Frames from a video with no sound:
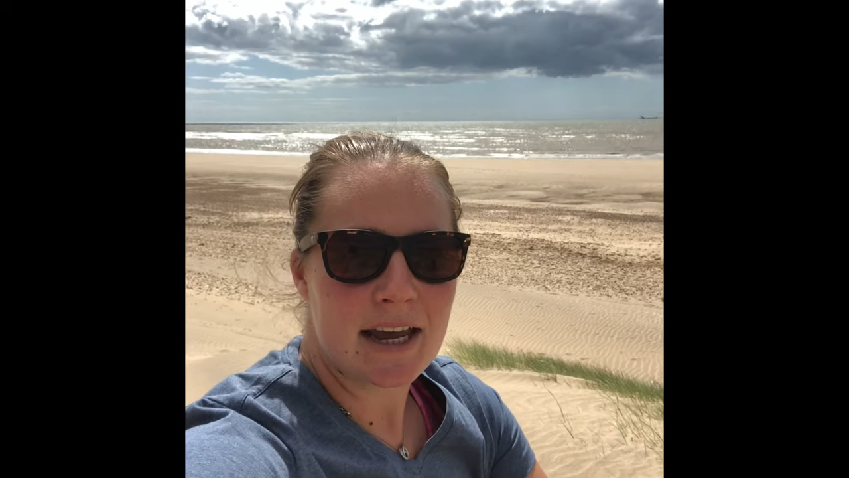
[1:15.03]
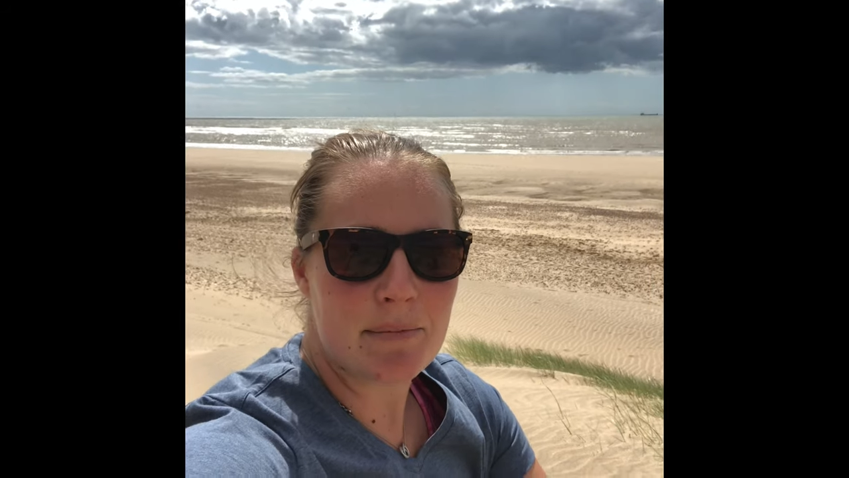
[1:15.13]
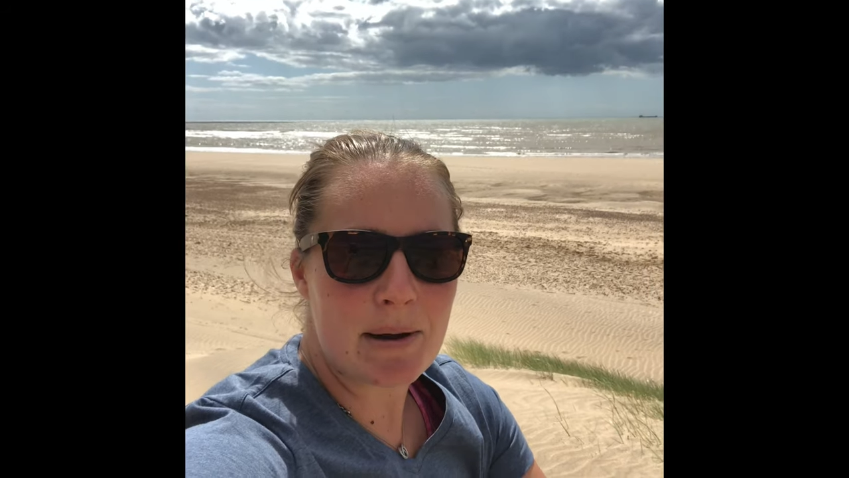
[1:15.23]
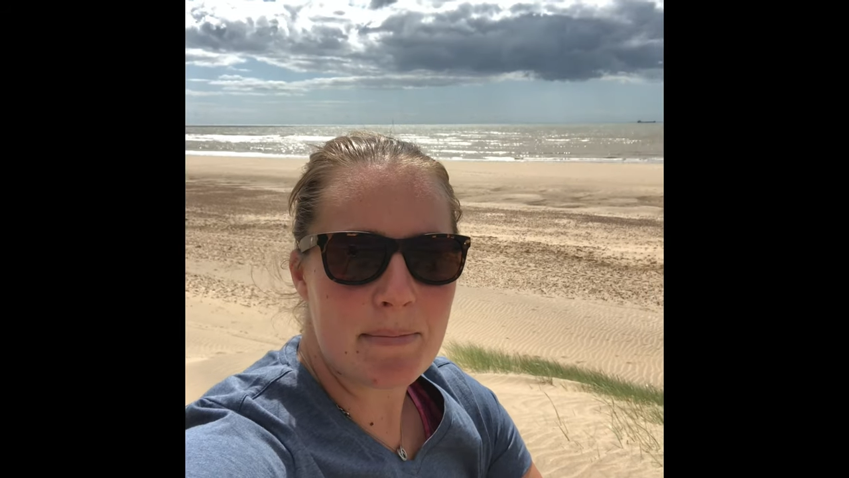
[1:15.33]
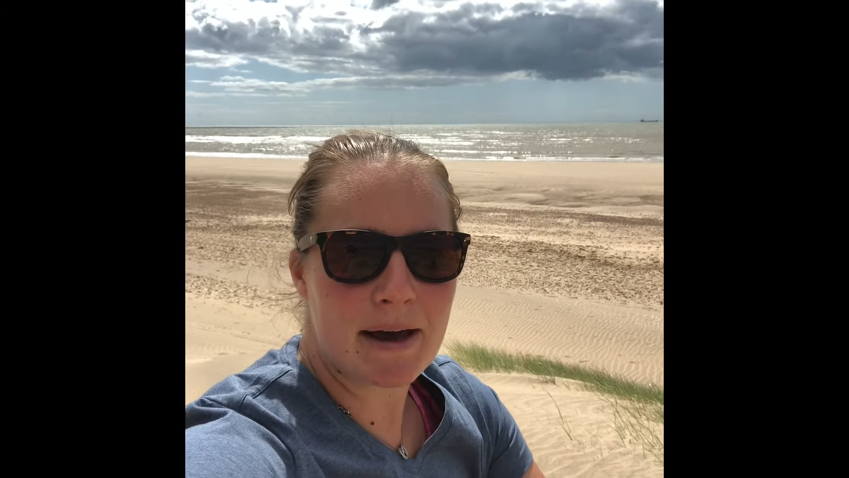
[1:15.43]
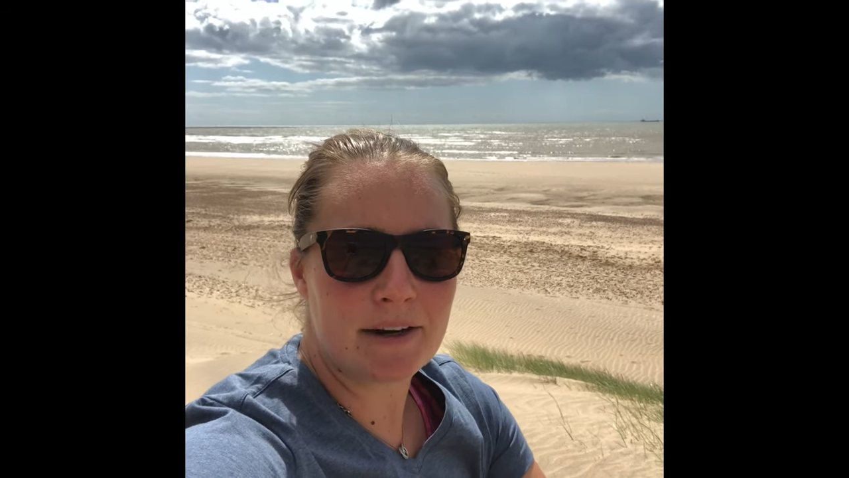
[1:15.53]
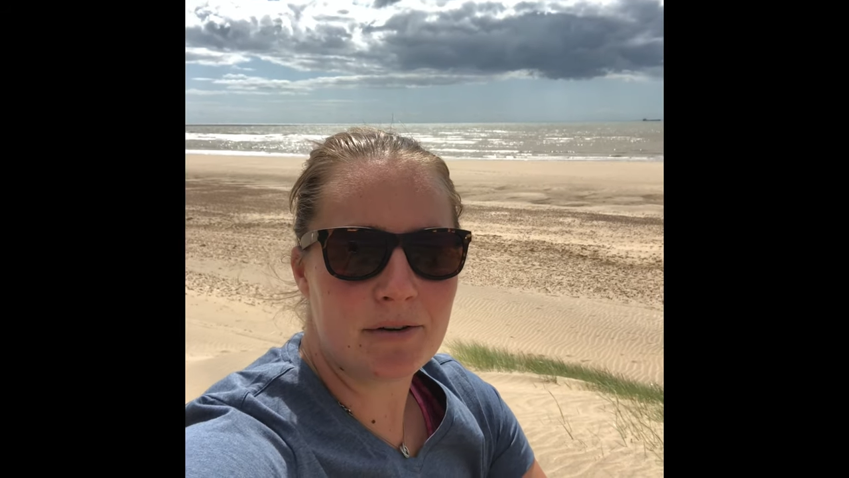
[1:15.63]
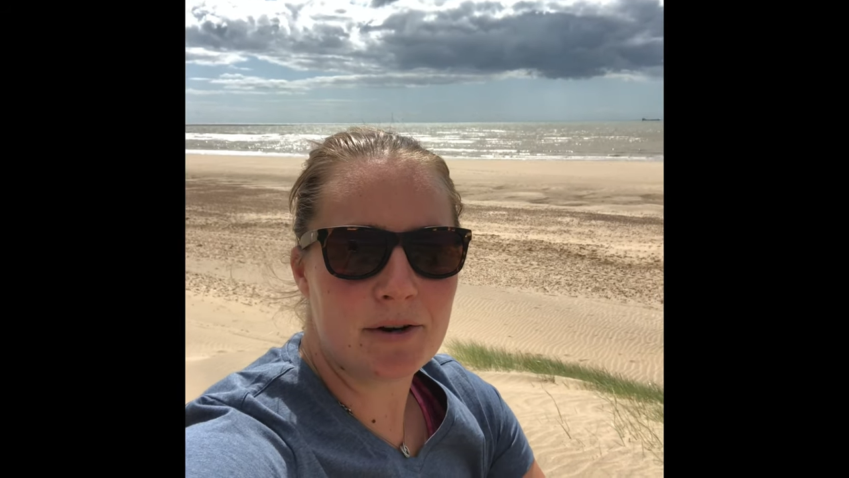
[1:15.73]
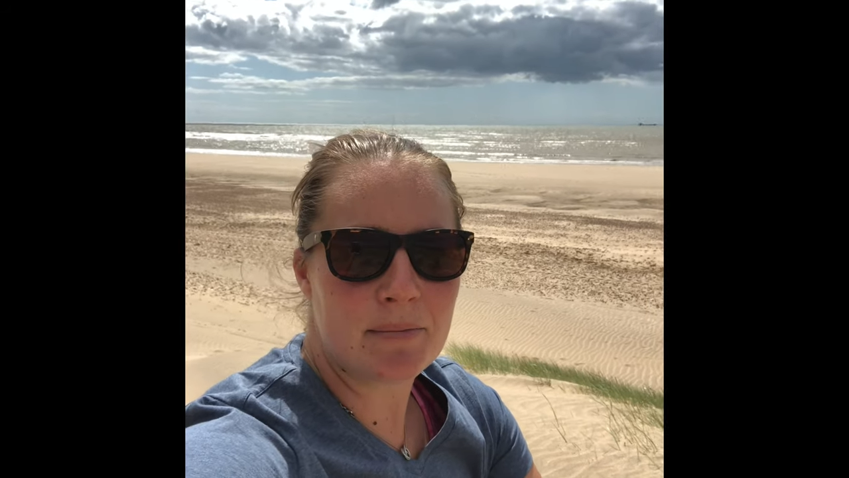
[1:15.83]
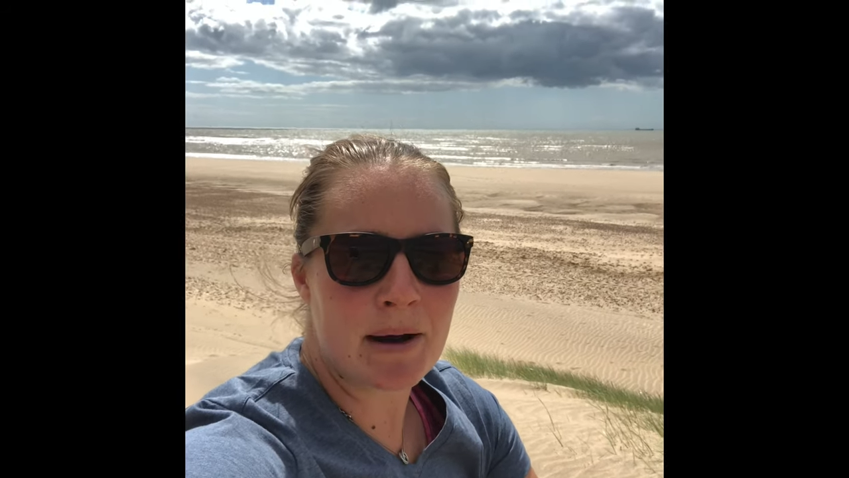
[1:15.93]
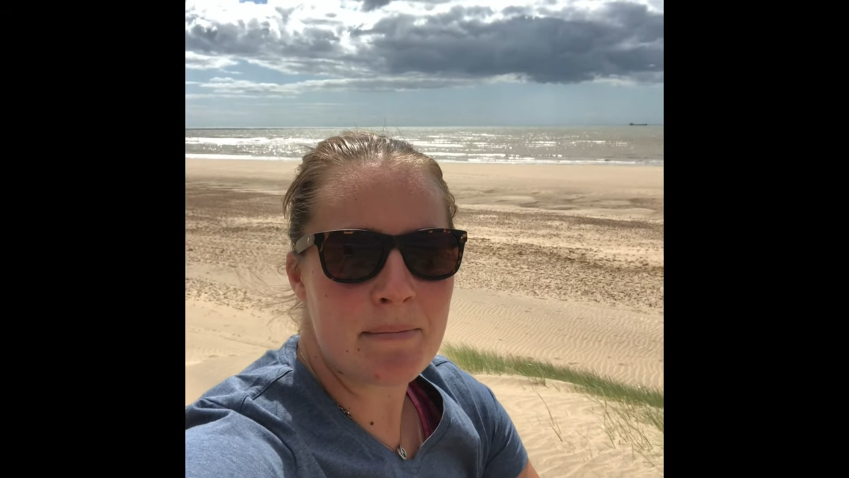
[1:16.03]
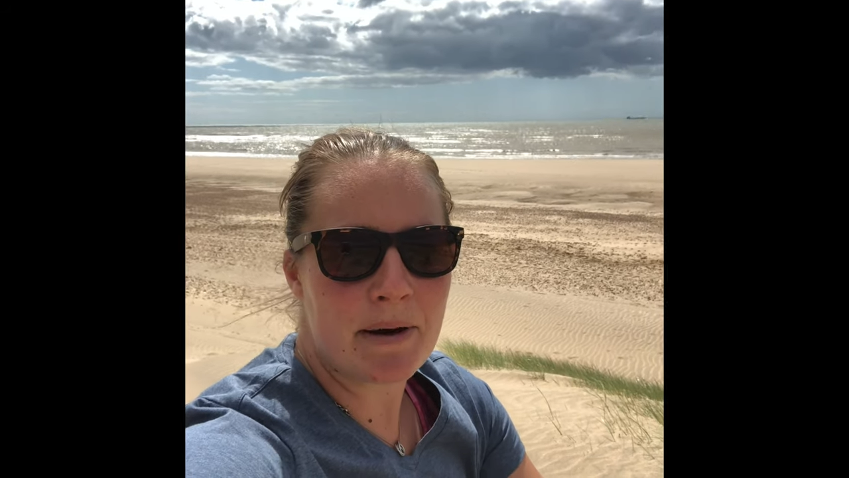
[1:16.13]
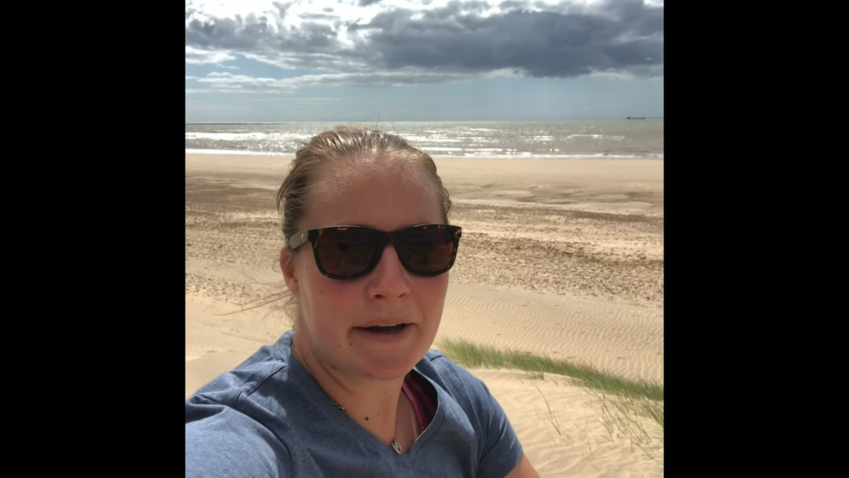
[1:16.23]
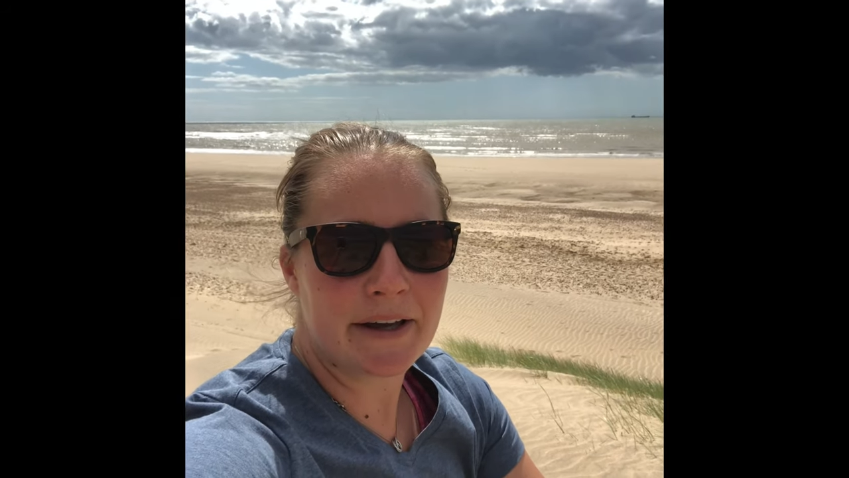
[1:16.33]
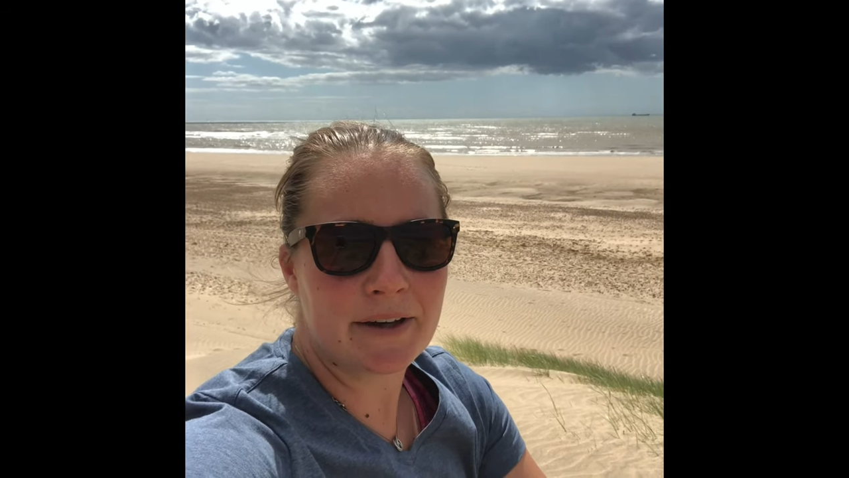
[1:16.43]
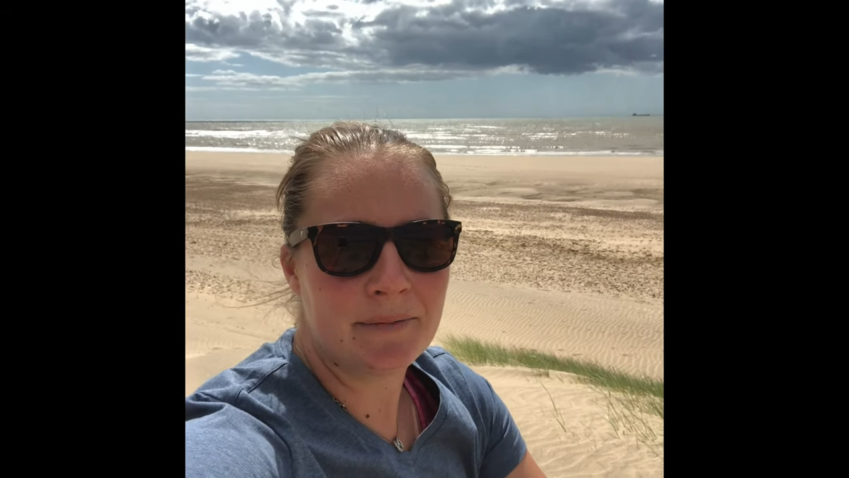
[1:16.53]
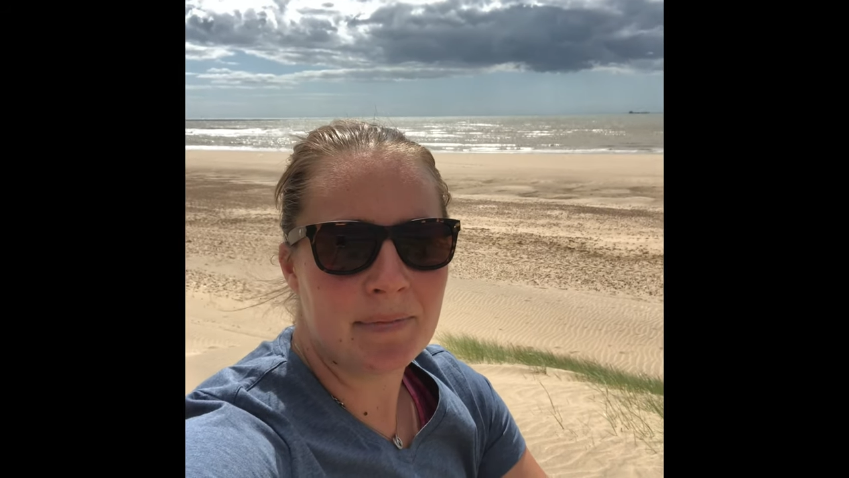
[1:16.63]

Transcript: in my banner and on my bio.